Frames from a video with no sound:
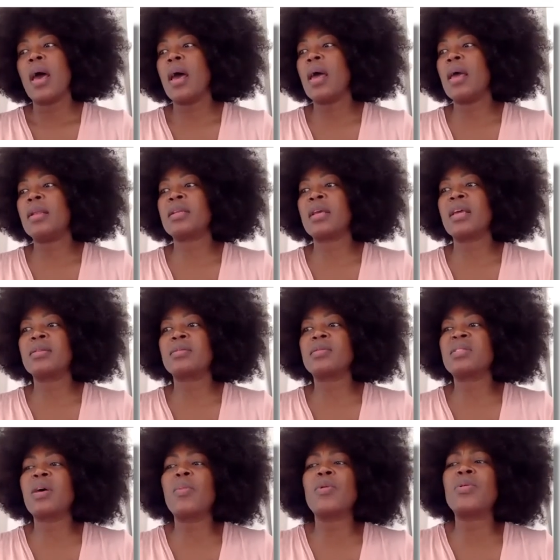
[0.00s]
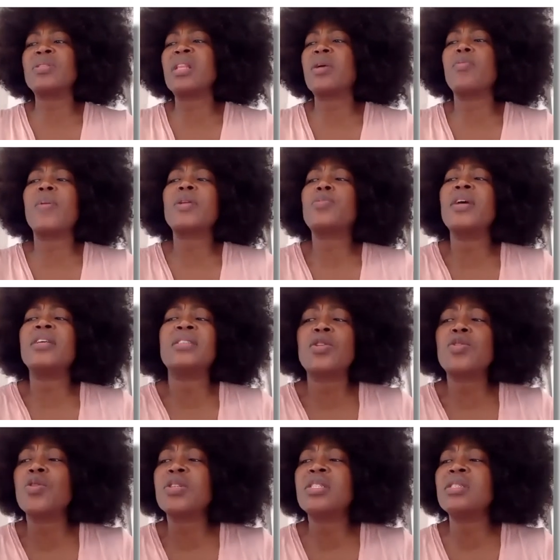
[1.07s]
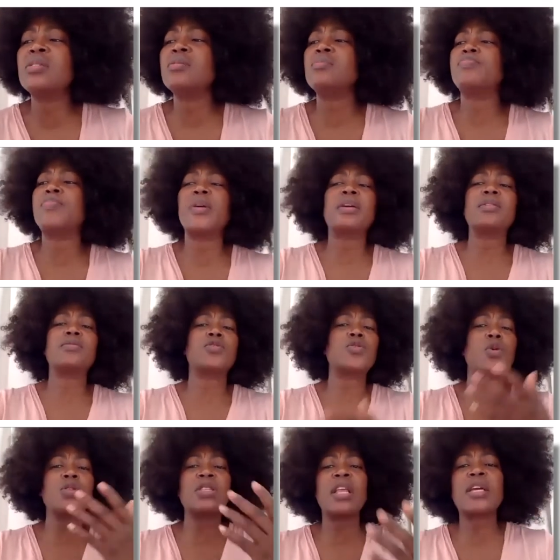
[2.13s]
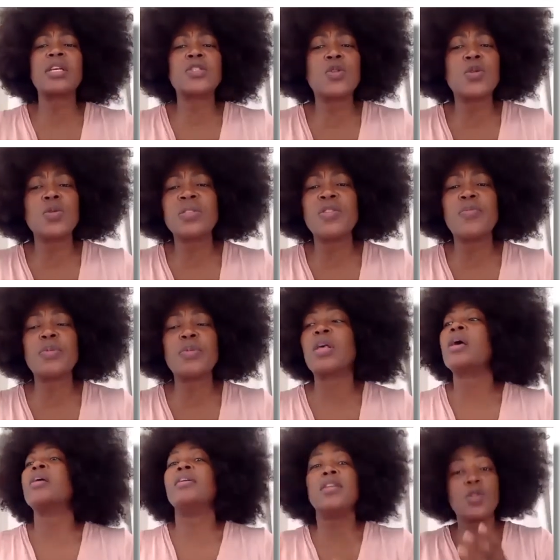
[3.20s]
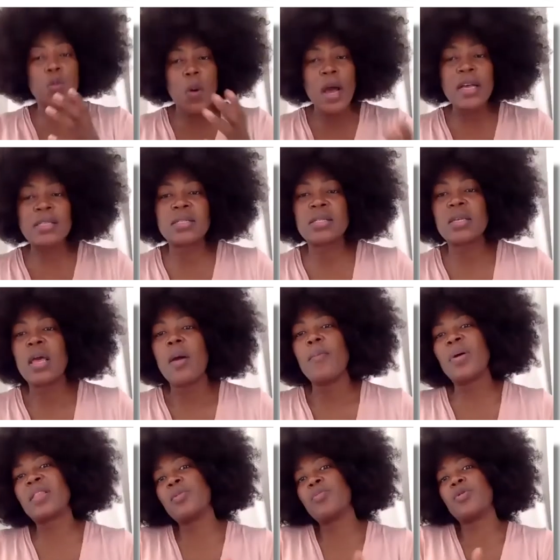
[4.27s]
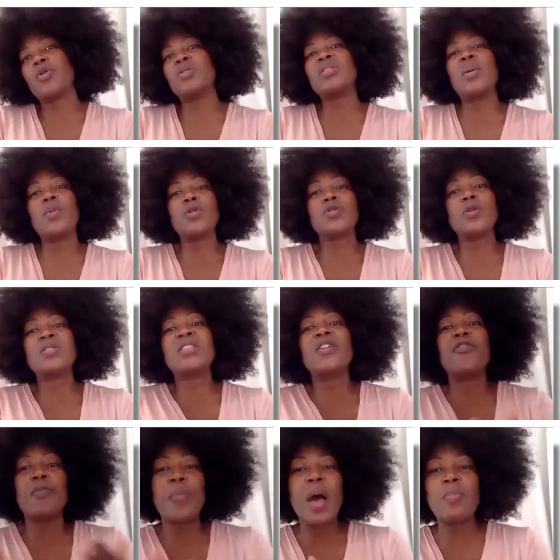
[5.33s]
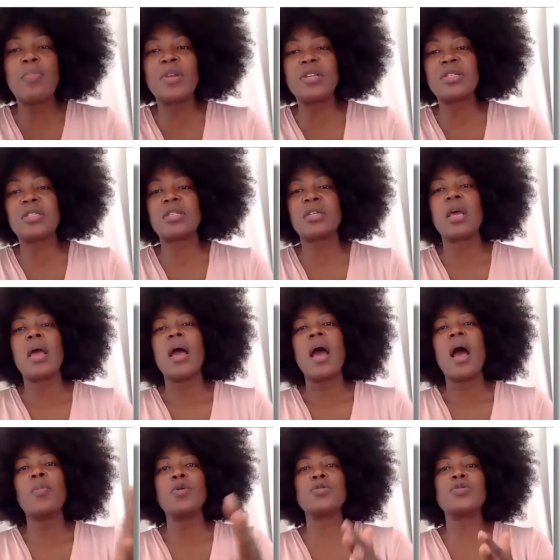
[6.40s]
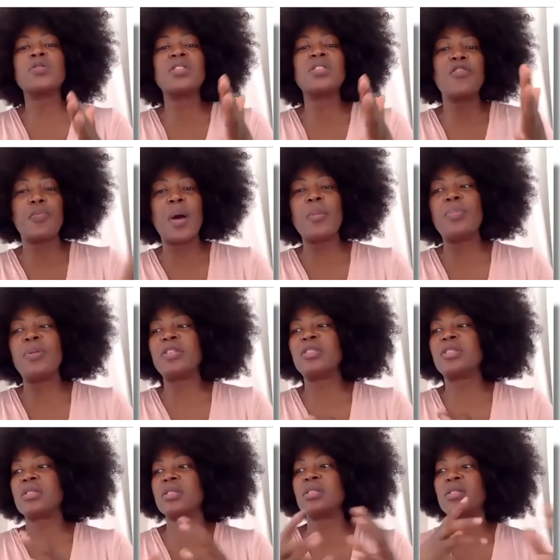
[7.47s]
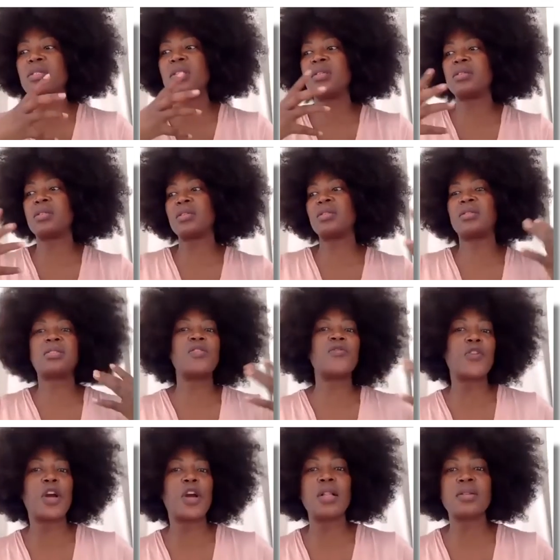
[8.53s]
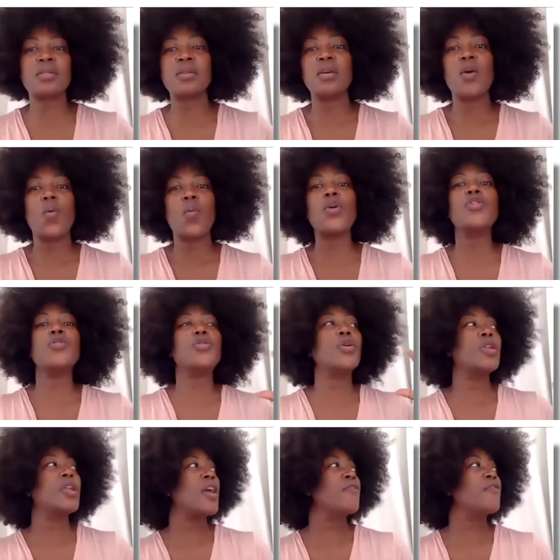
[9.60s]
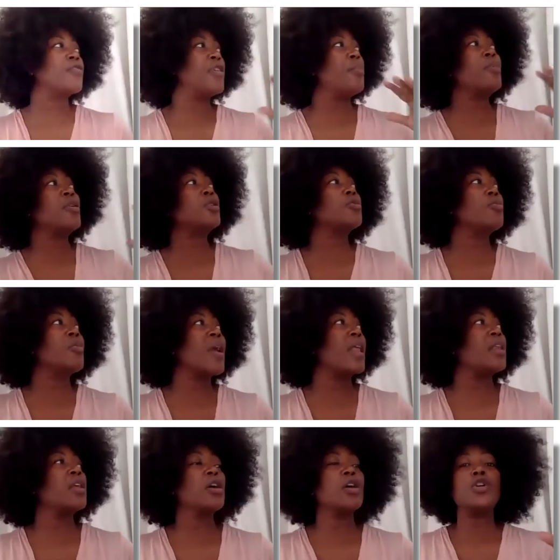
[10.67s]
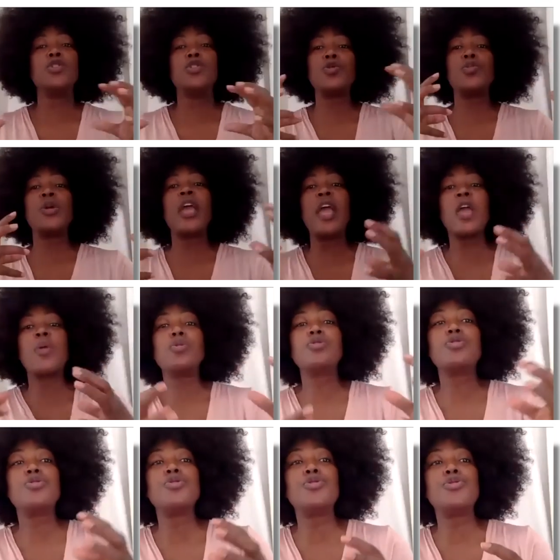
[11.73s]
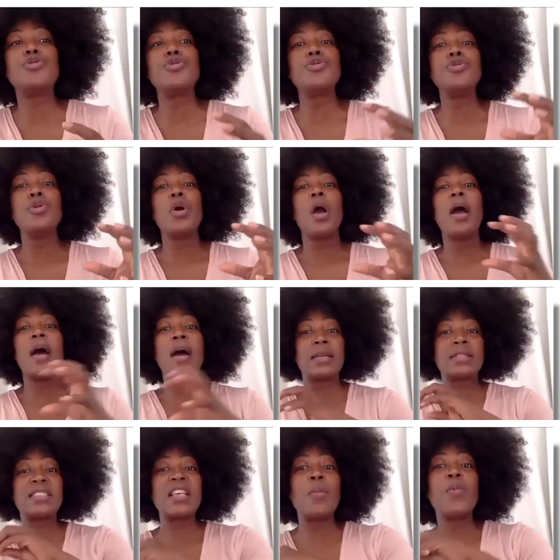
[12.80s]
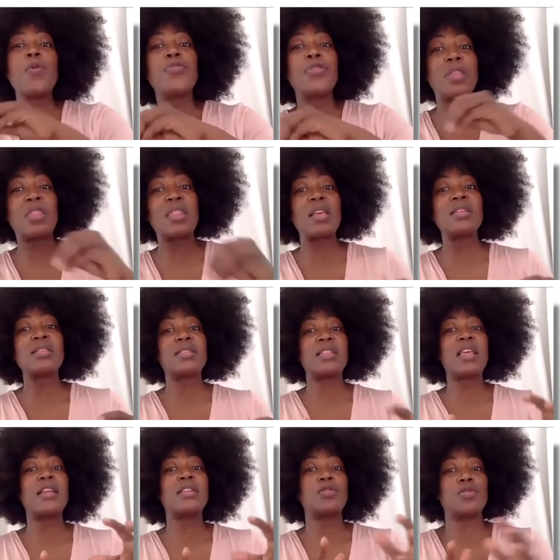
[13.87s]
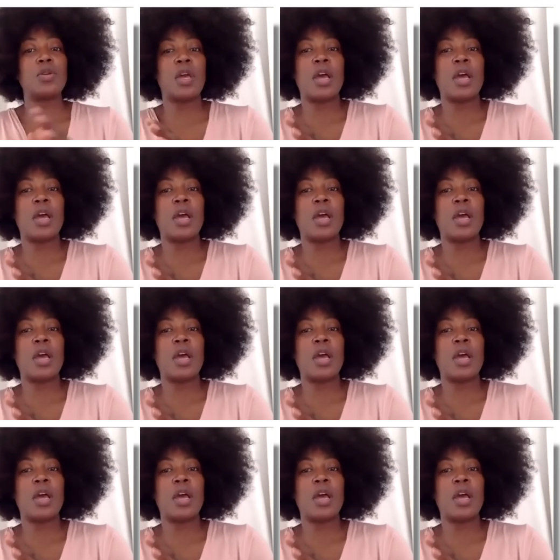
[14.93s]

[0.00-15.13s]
And someone was like, but why is it not in big stores like exclusive books? It was, but then because I'm also self-published, it's difficult when you don't have the middleman to be able to do some of the things that